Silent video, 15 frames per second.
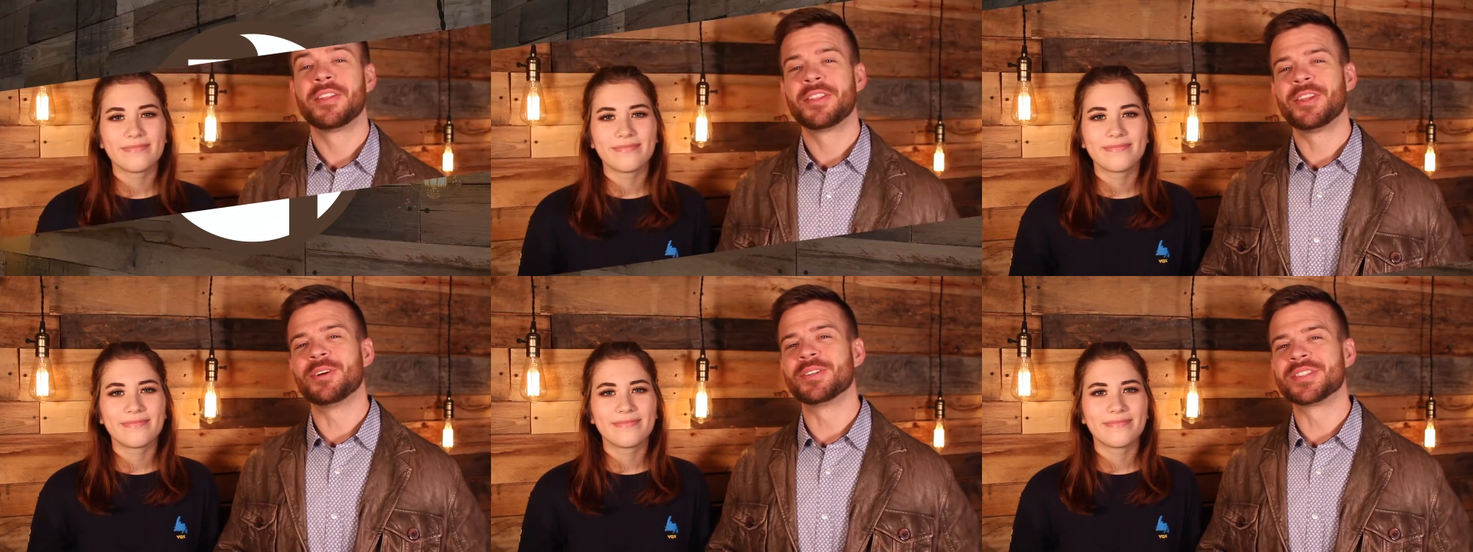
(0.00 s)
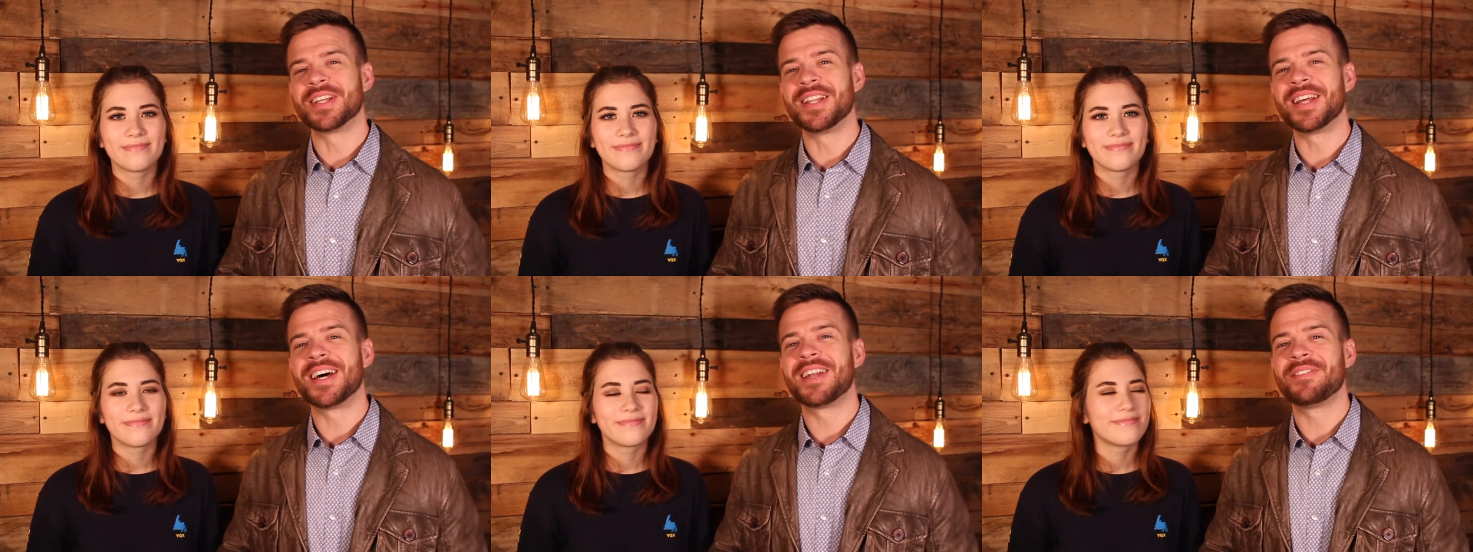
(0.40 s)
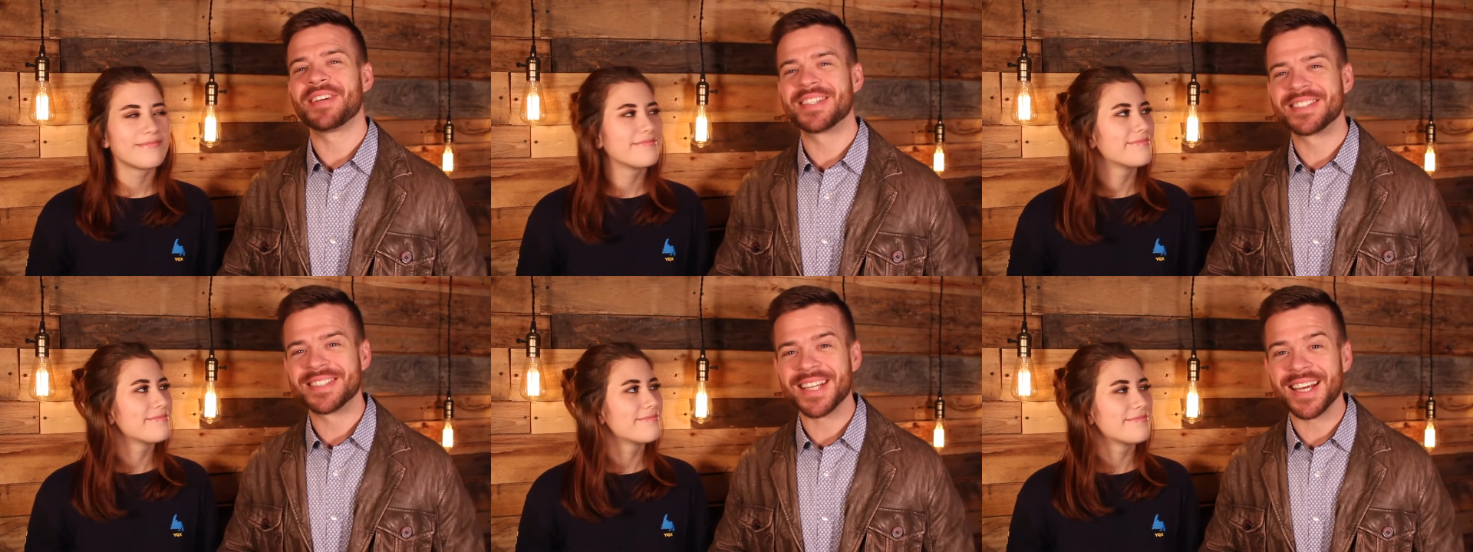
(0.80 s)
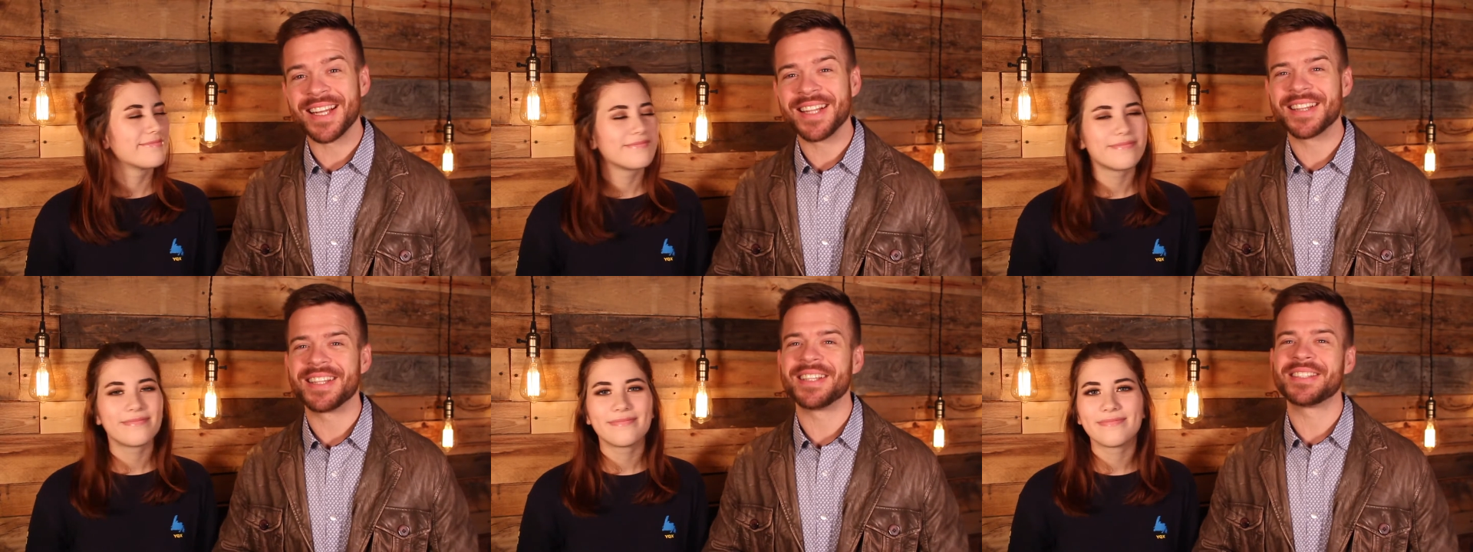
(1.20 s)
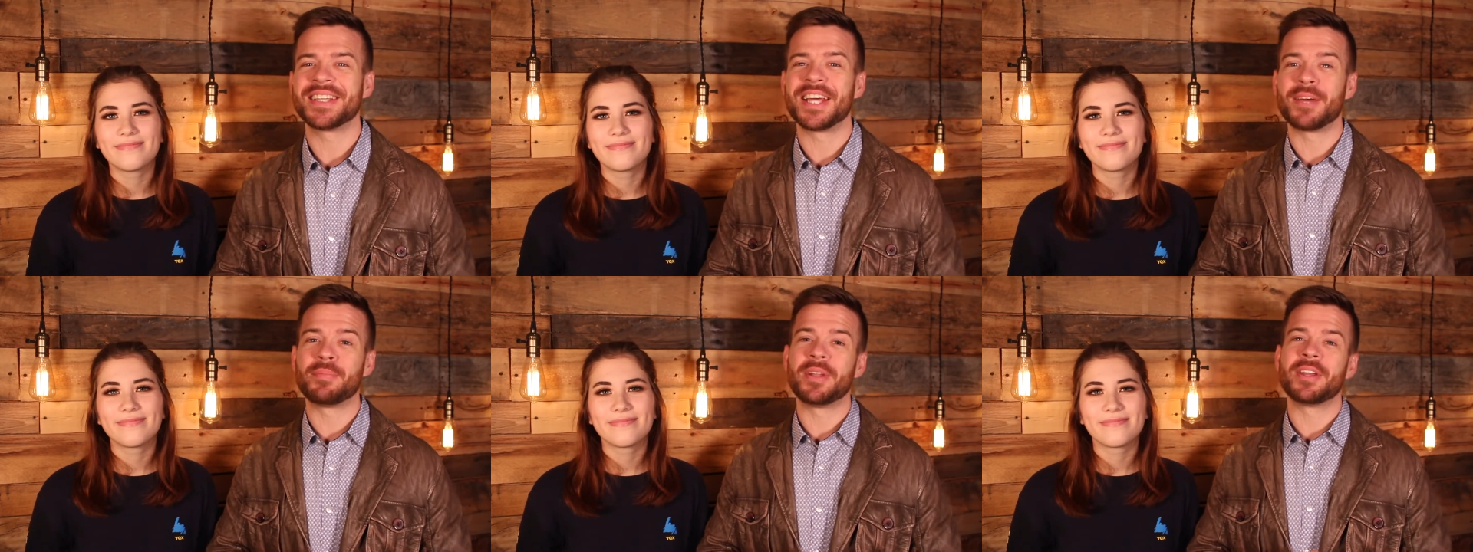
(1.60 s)
Speaker 1: There's a lot of exciting things
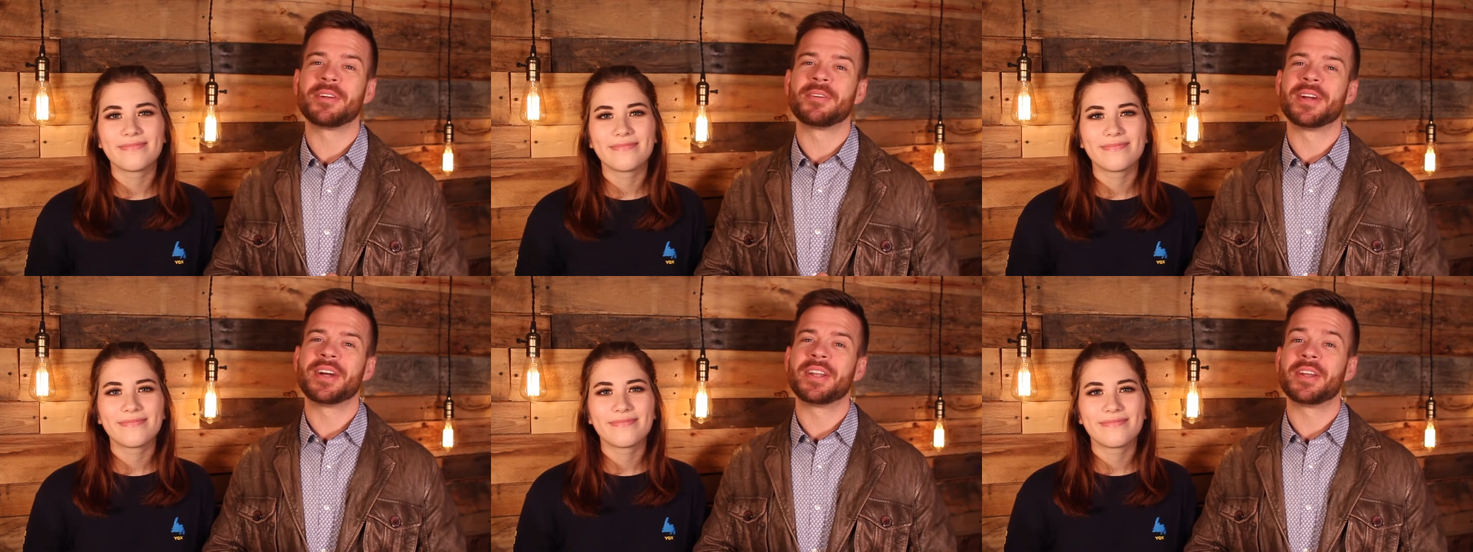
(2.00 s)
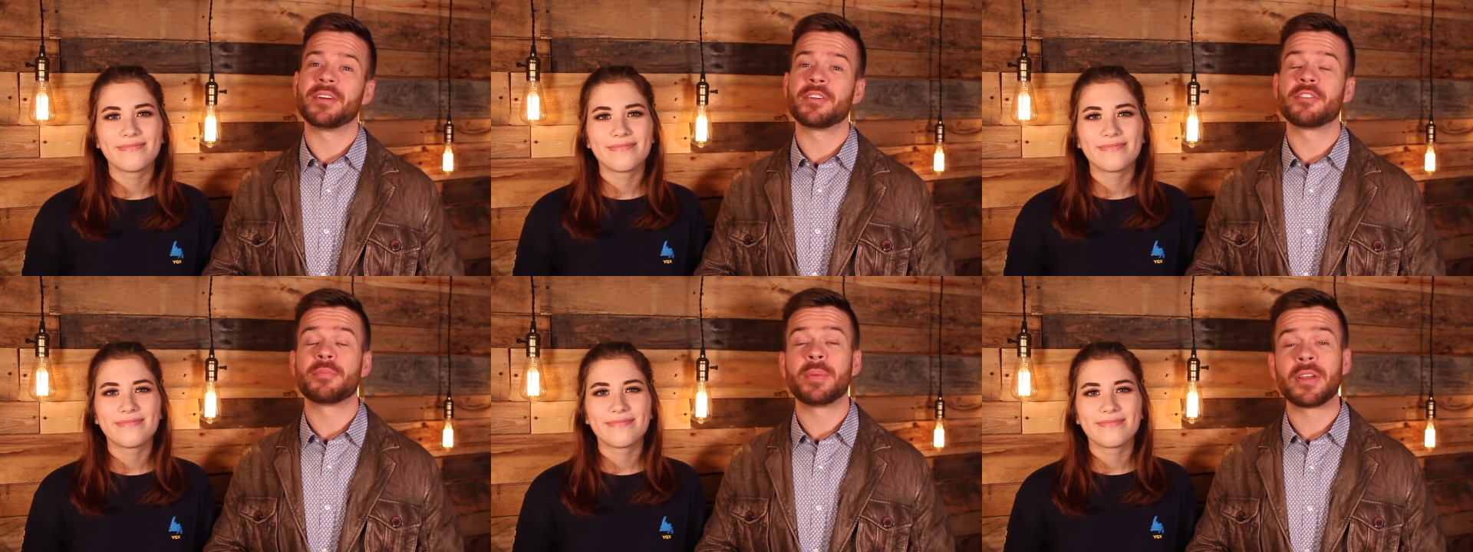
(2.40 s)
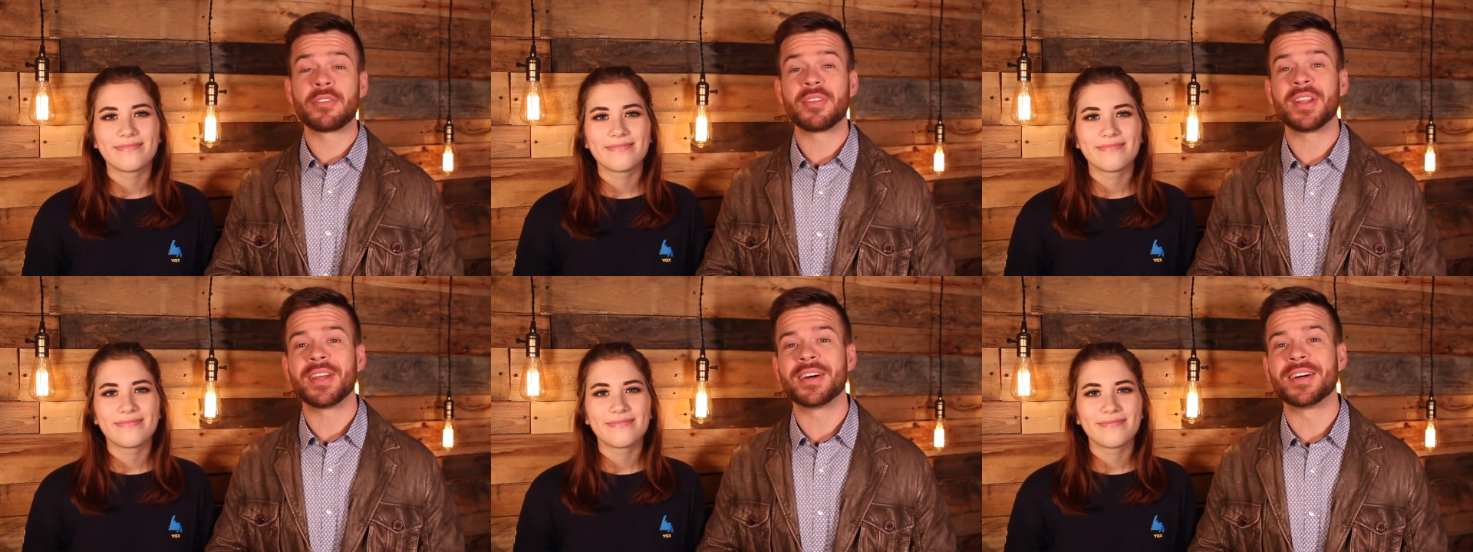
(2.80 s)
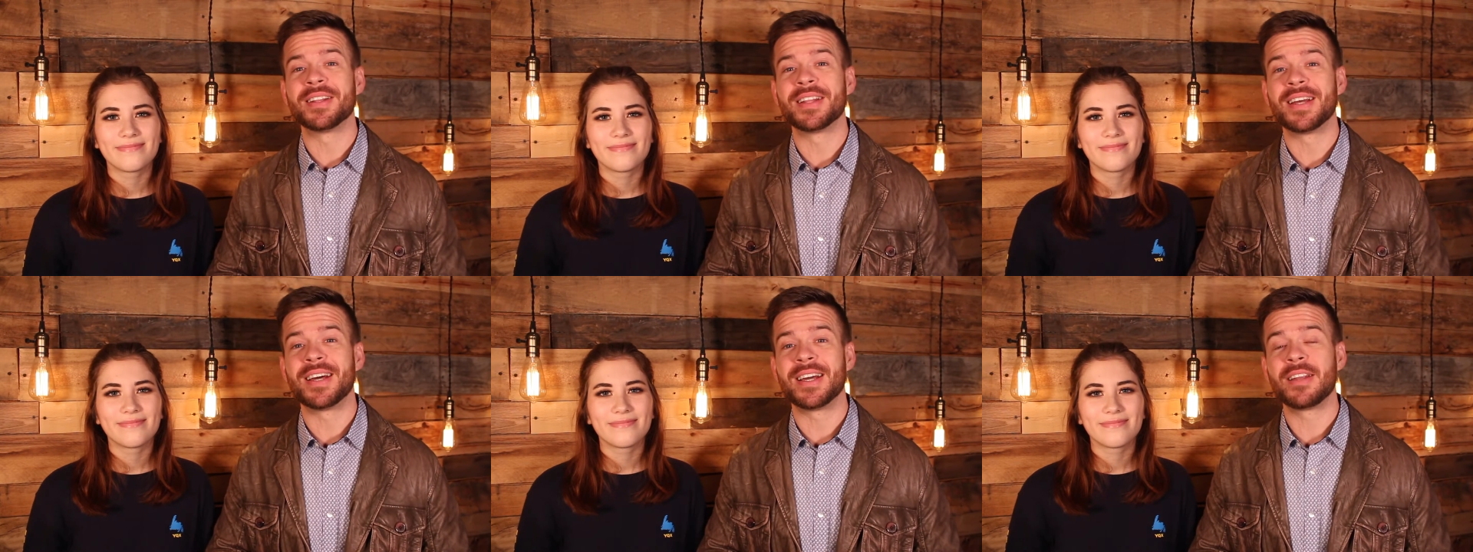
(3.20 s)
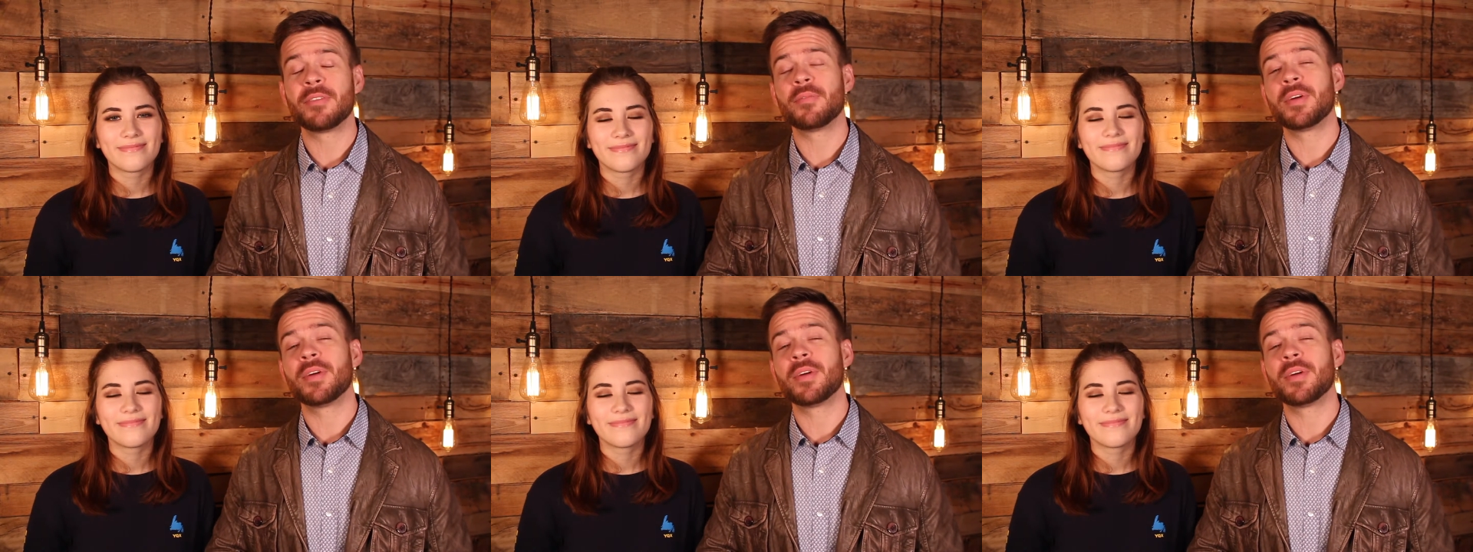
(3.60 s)
happening around here, especially online.